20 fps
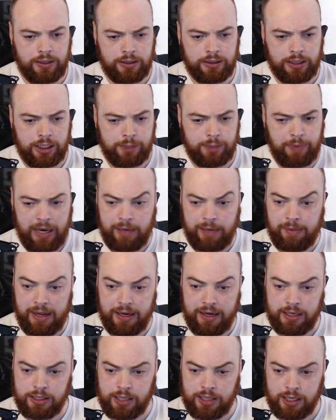Spider-Man
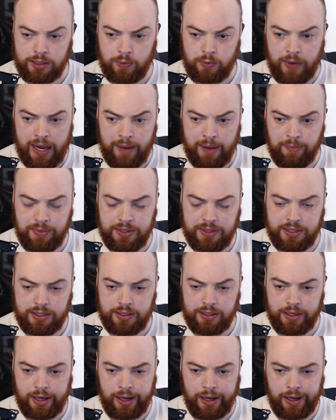has webbed
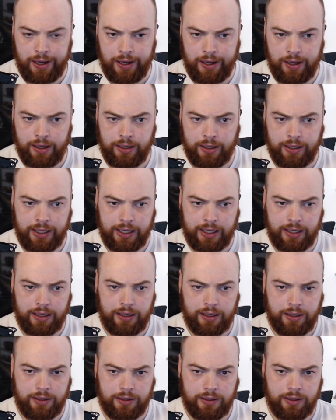like
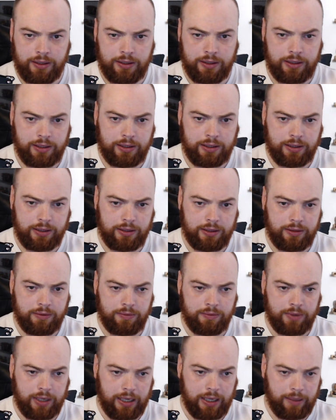a
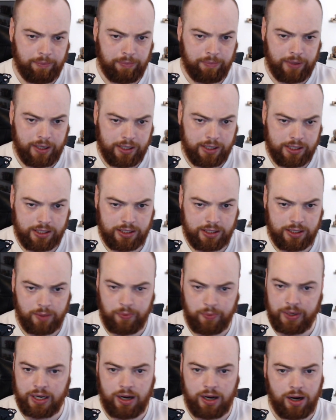bus,
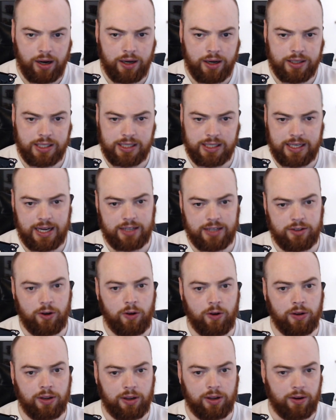subway cars, etc.,
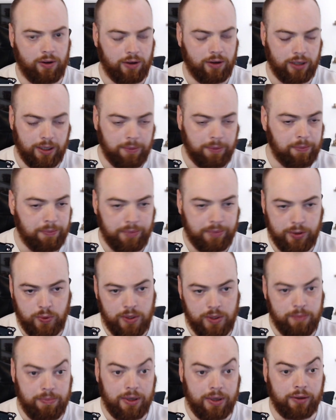all up
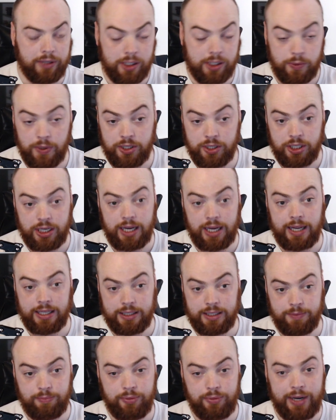between buildings, which
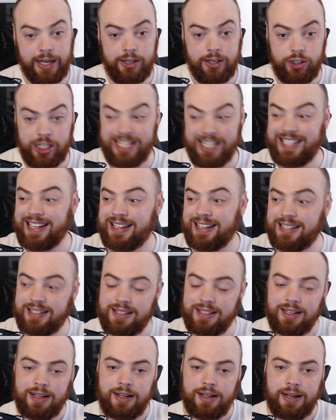is pretty
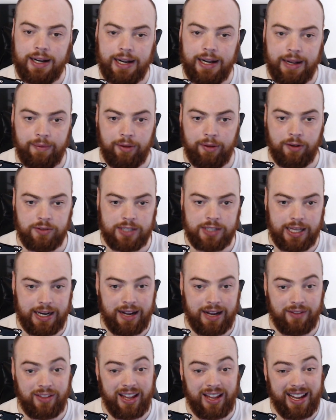genius. They obviously then
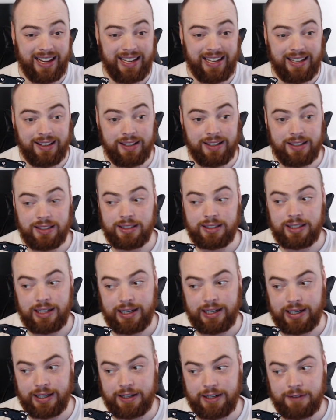have the height
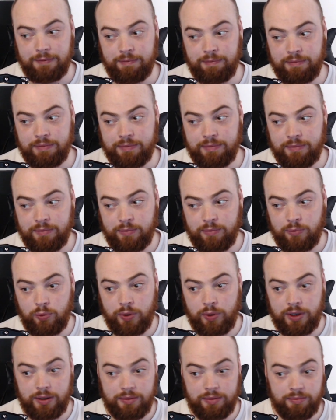
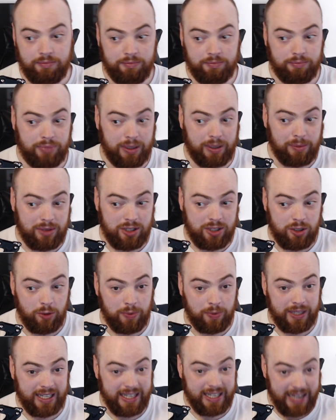where pretty much
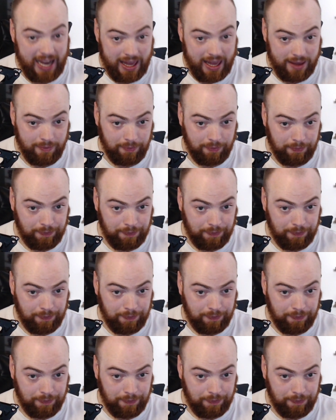nobody can get them.